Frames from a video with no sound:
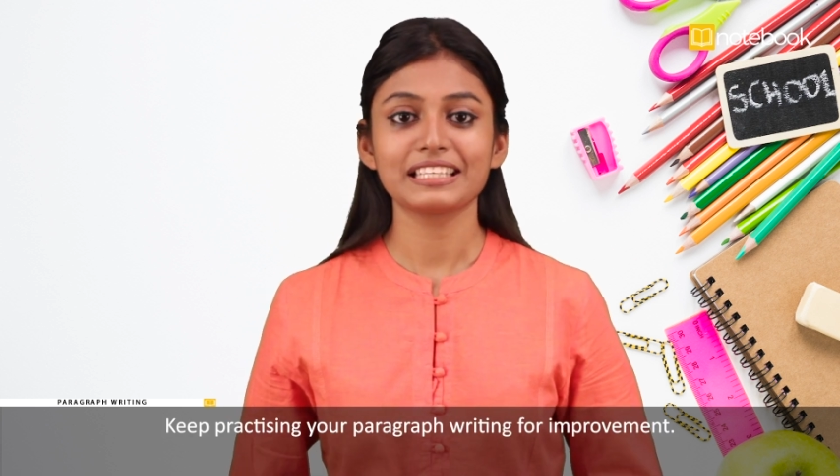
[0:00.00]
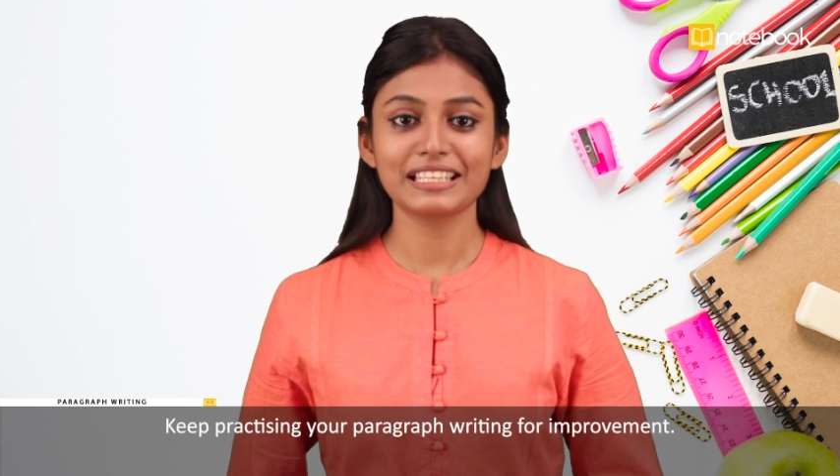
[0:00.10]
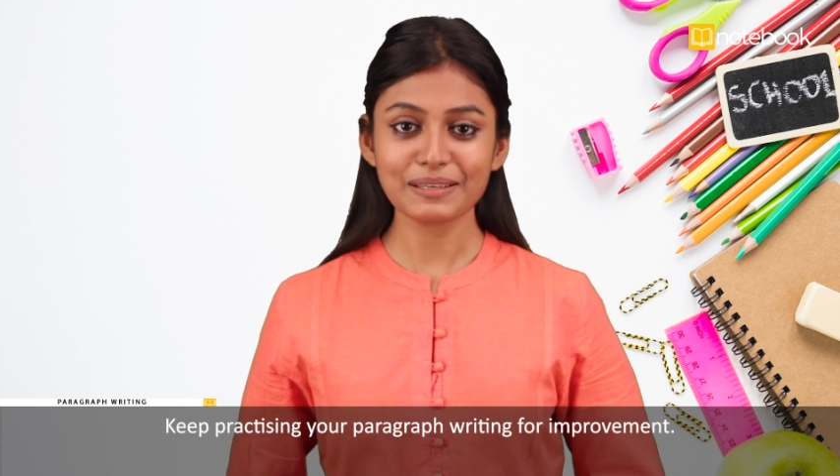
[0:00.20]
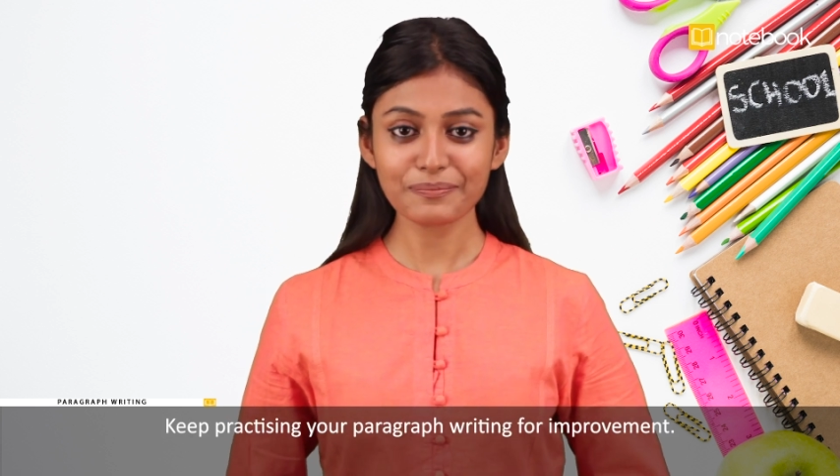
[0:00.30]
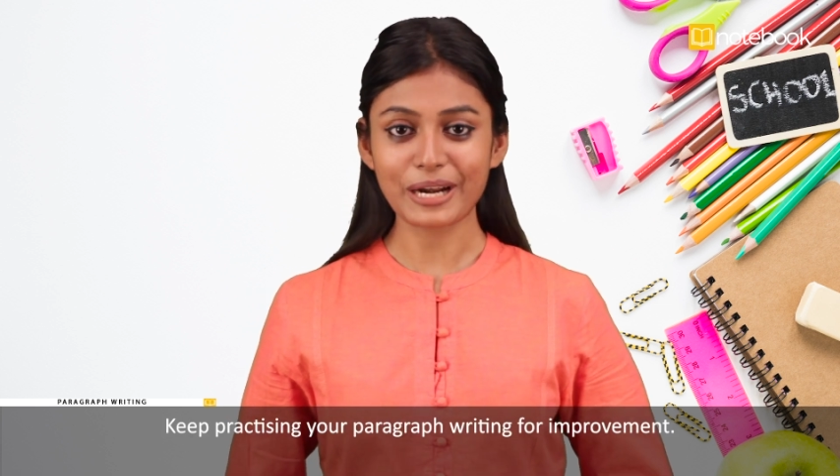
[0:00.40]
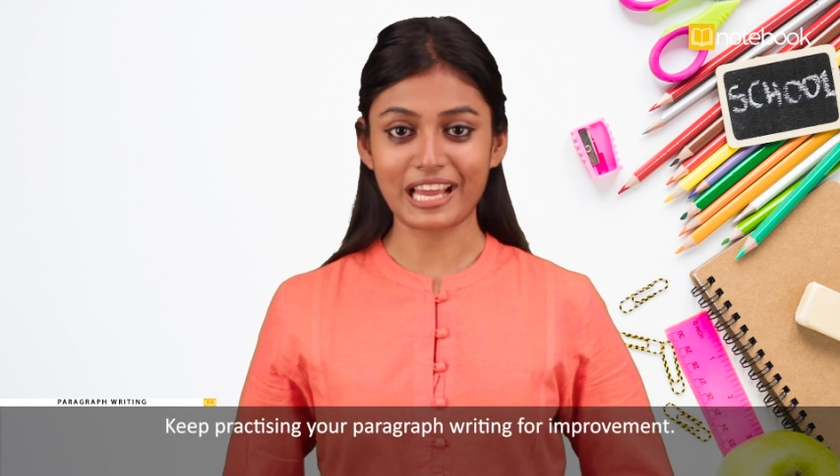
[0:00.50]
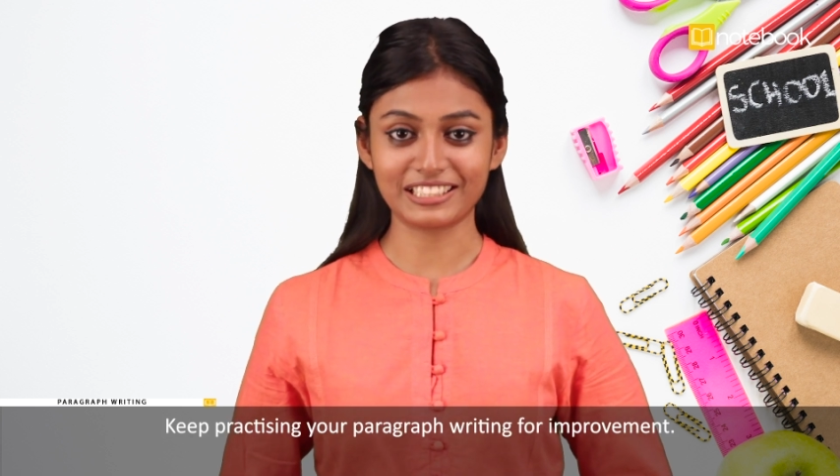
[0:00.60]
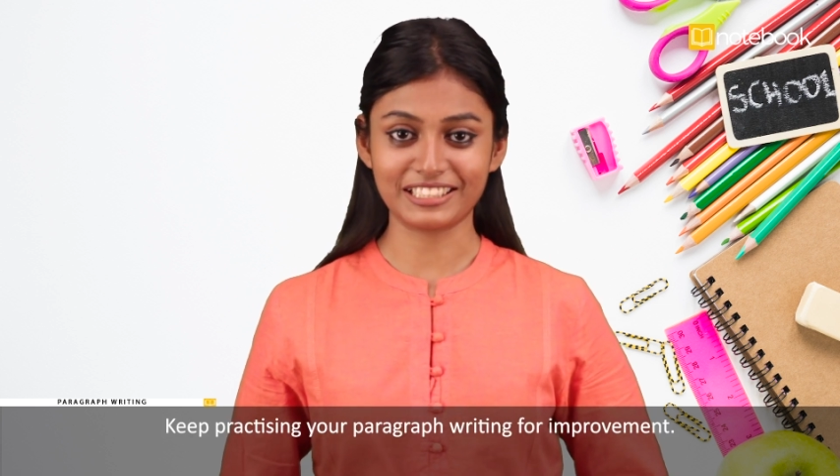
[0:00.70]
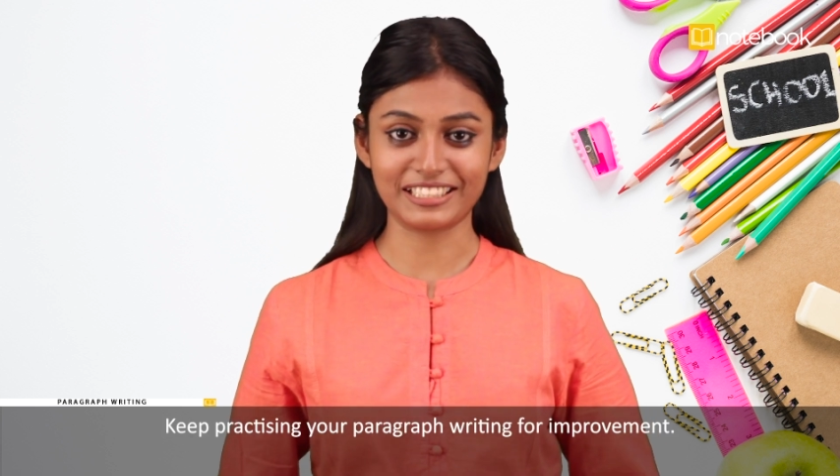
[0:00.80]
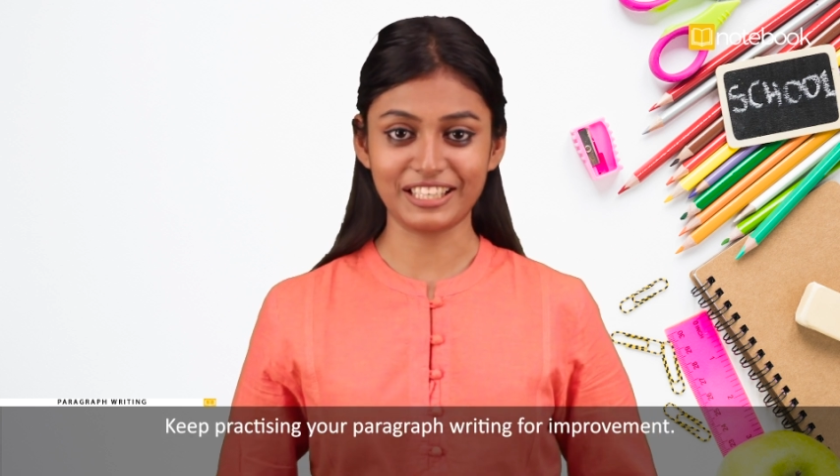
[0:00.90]
Keep
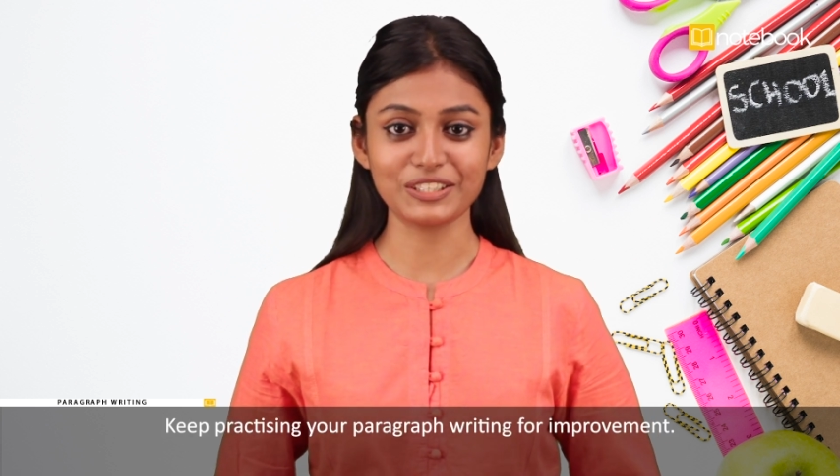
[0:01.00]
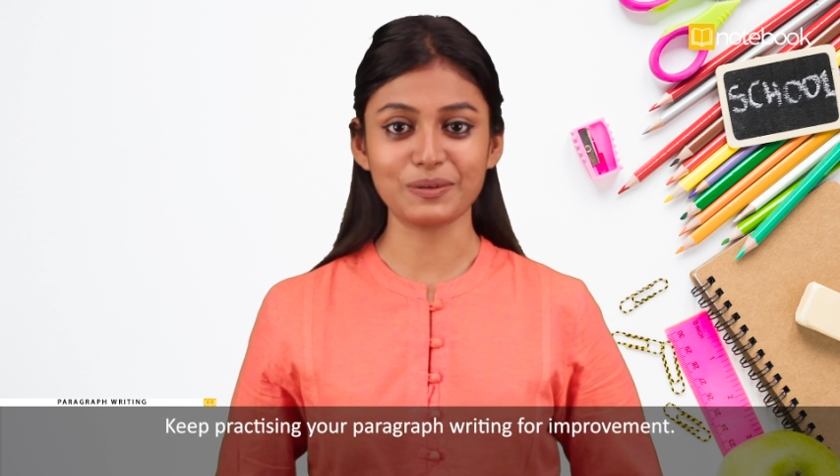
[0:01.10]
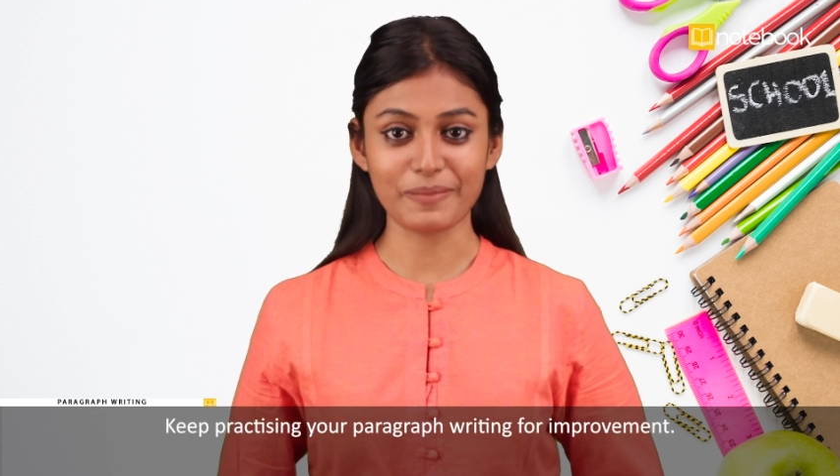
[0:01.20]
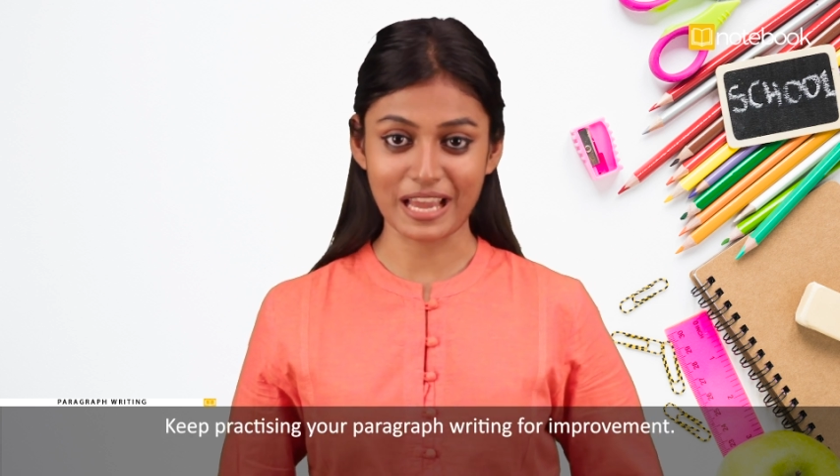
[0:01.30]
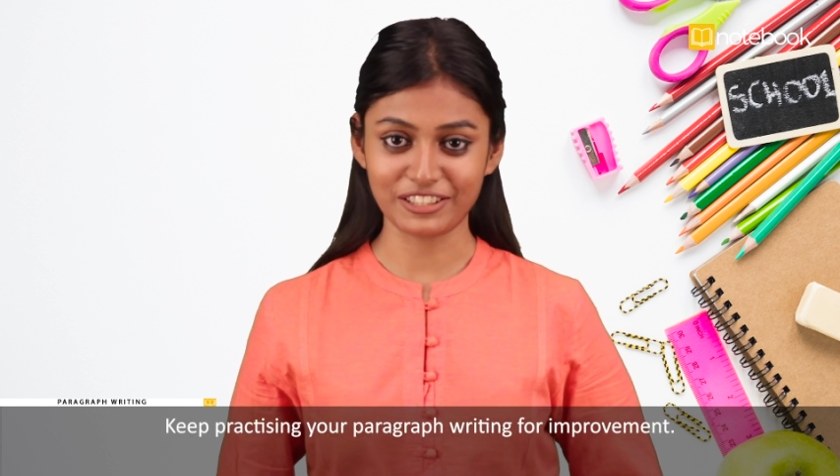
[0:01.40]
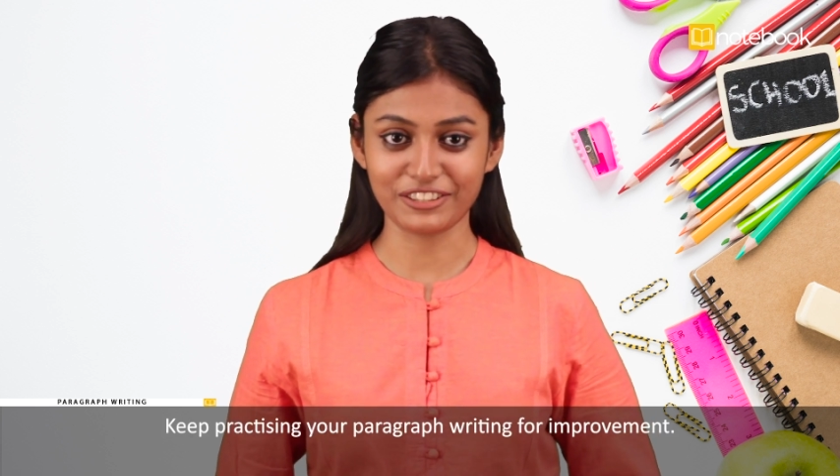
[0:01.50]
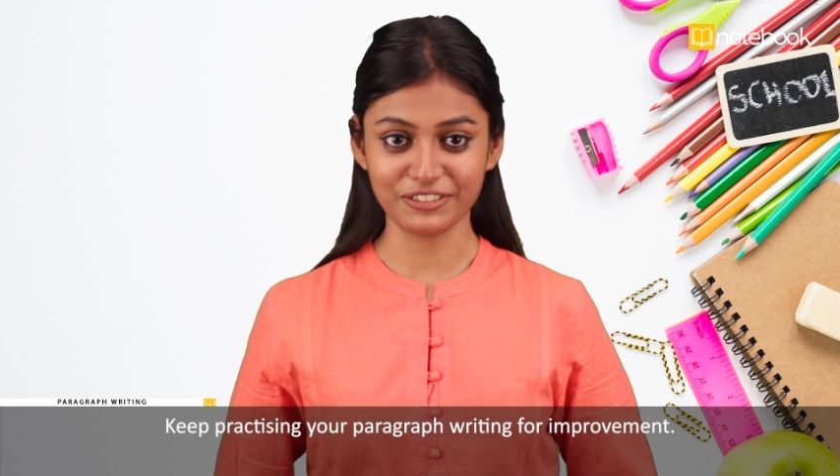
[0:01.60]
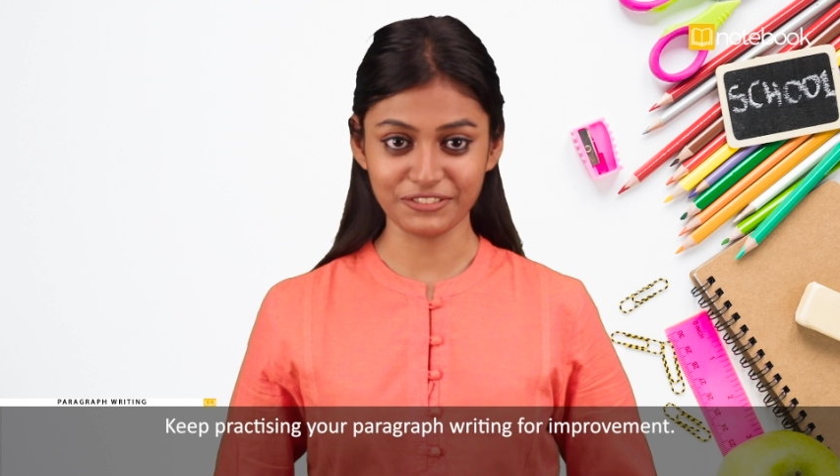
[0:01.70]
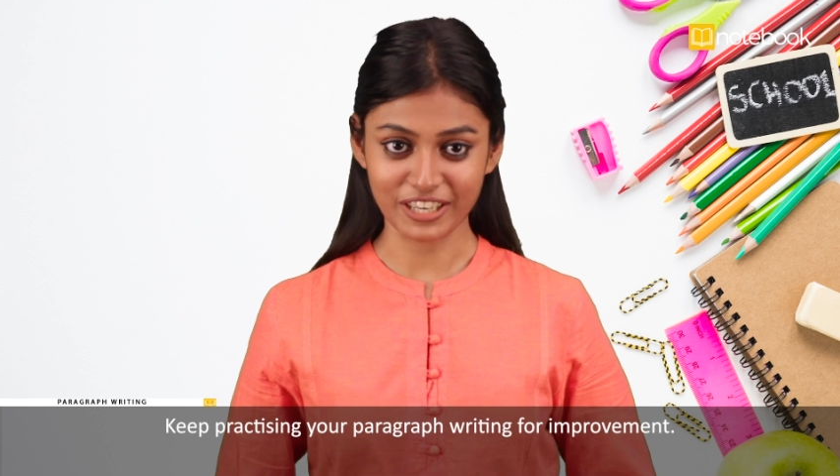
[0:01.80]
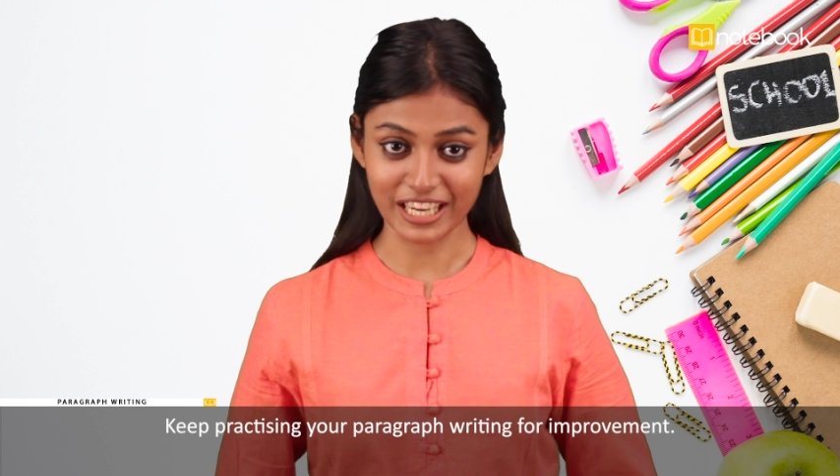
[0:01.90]
practicing your
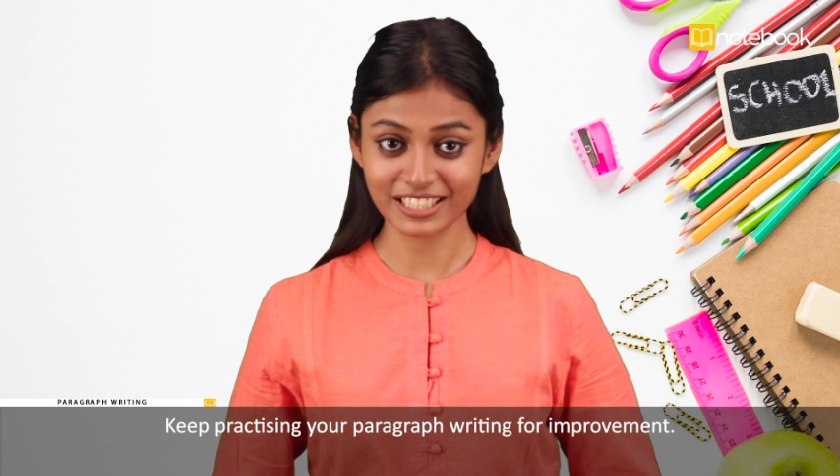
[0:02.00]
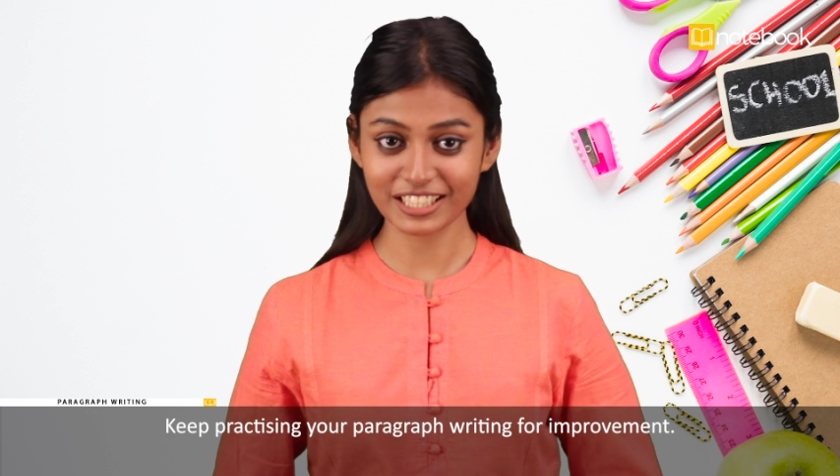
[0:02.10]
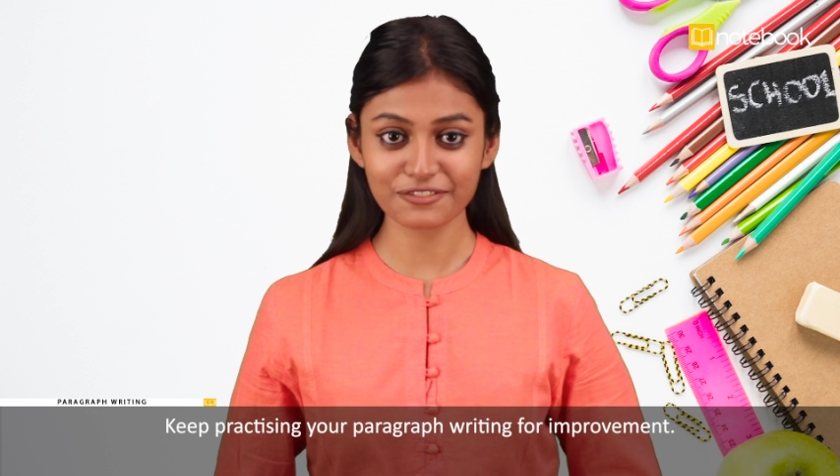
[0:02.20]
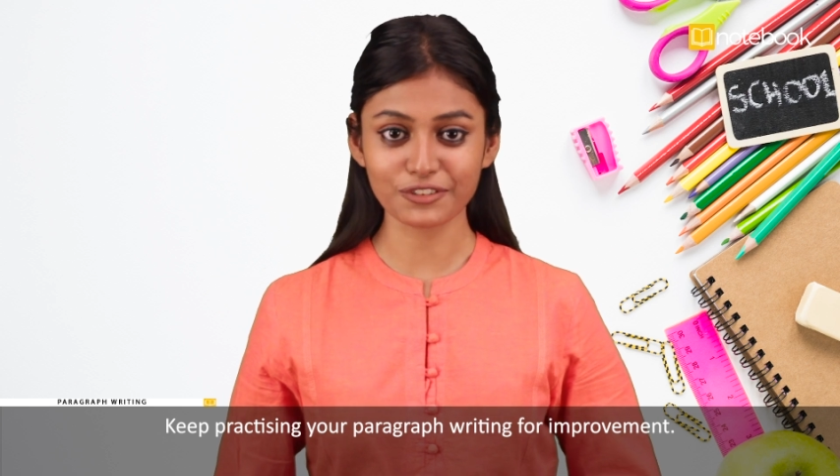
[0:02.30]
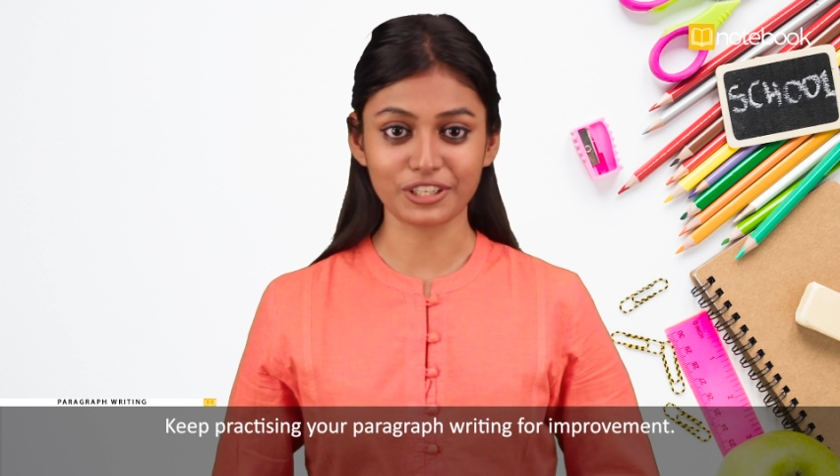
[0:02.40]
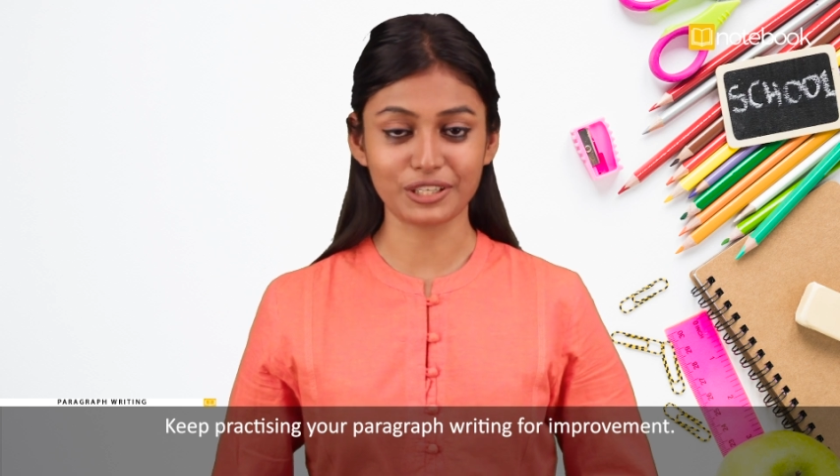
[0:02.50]
paragraph writing for